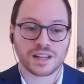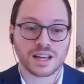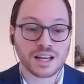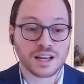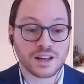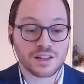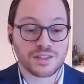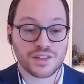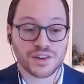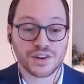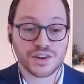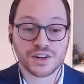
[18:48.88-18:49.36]

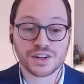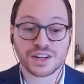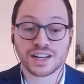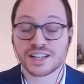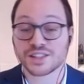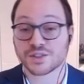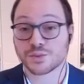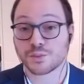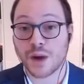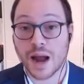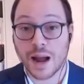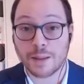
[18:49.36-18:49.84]
Third
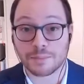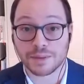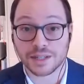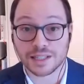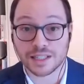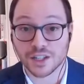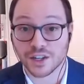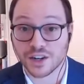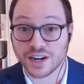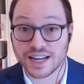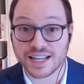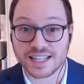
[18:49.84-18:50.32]
is rapid
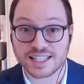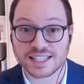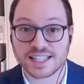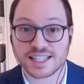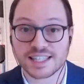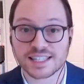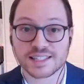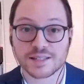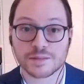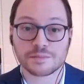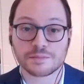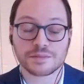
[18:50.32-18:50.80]
learning
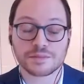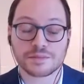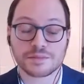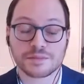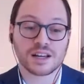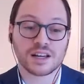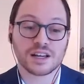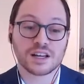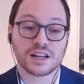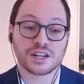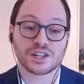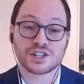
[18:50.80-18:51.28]
systems.
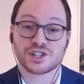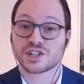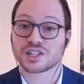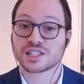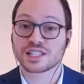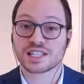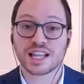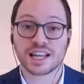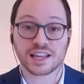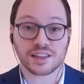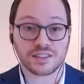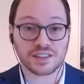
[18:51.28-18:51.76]
Just
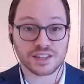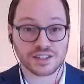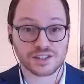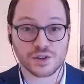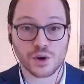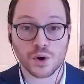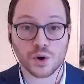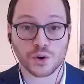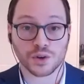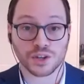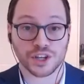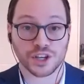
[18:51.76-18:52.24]
like this
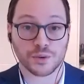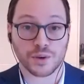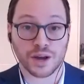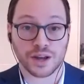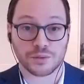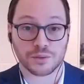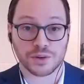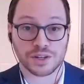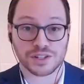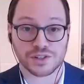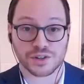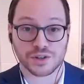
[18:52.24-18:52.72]
whole UN
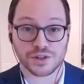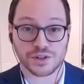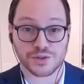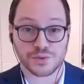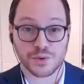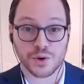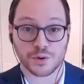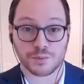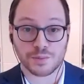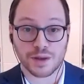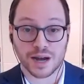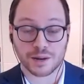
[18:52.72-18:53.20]
Research
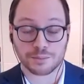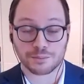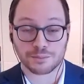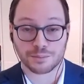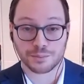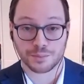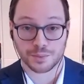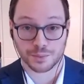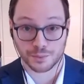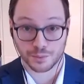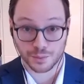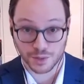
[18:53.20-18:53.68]
Roadmap
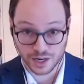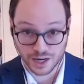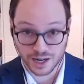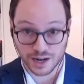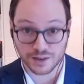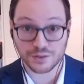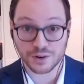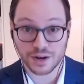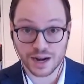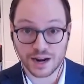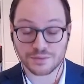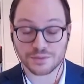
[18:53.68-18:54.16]

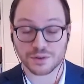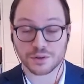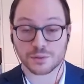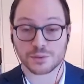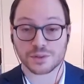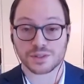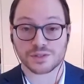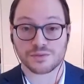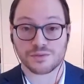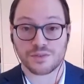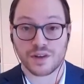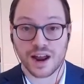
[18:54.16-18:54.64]
recovery effort
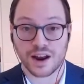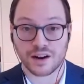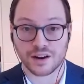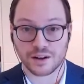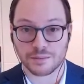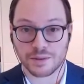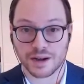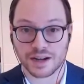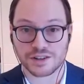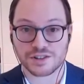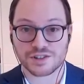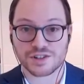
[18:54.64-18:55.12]
was very
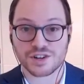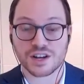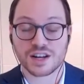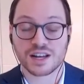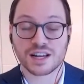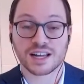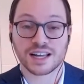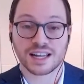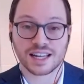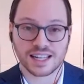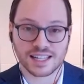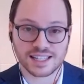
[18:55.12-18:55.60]
much
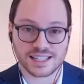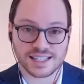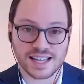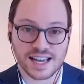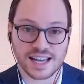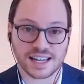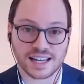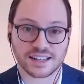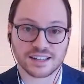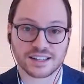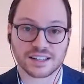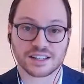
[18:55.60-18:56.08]

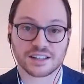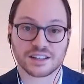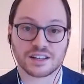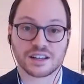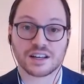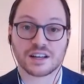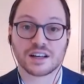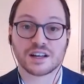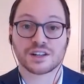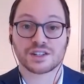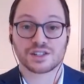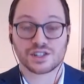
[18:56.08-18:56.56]
intended
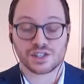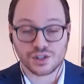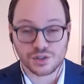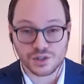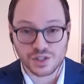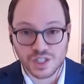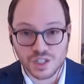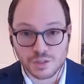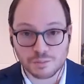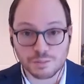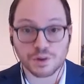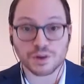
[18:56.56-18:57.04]
to
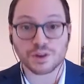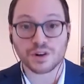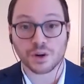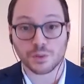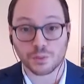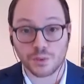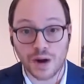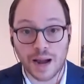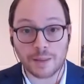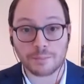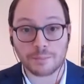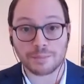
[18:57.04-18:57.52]
spur a
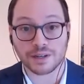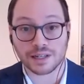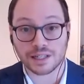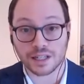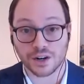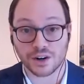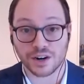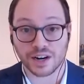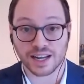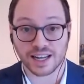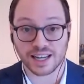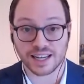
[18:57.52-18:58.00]
rapid
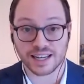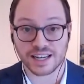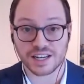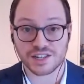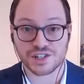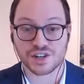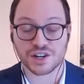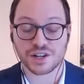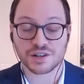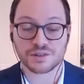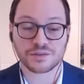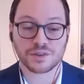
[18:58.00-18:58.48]
learning
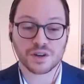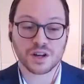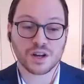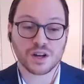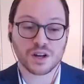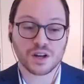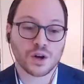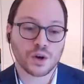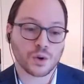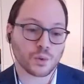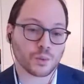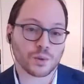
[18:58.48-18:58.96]
initiative,
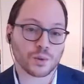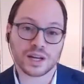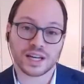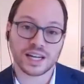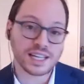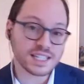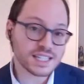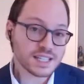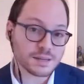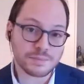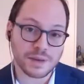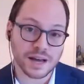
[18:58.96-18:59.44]
we need
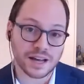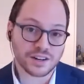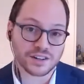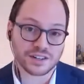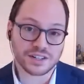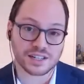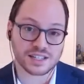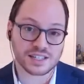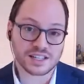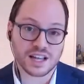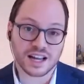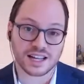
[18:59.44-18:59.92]
to better
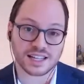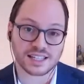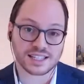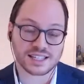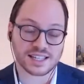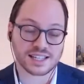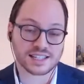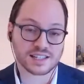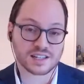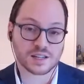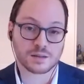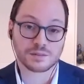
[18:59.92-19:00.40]
design
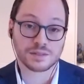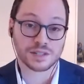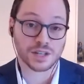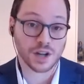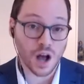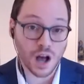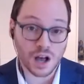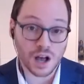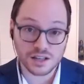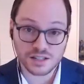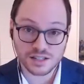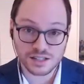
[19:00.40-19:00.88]
systems in
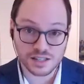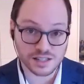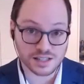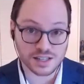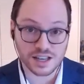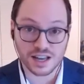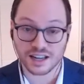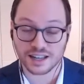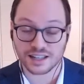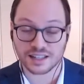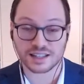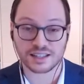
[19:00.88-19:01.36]
all
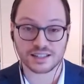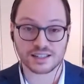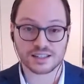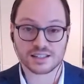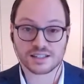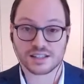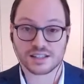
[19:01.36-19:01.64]
societies,